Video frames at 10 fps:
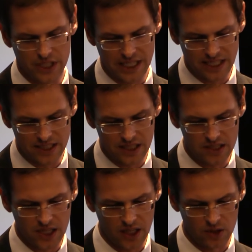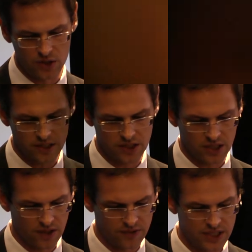to get a detailed sense
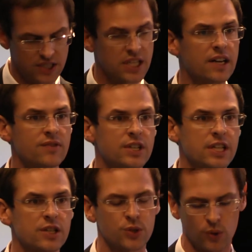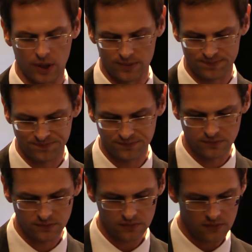of the state of the Nearshore.
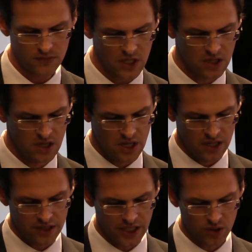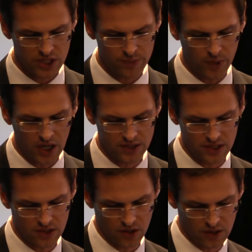Their
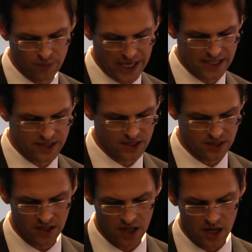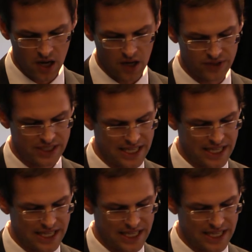responses are the basis of the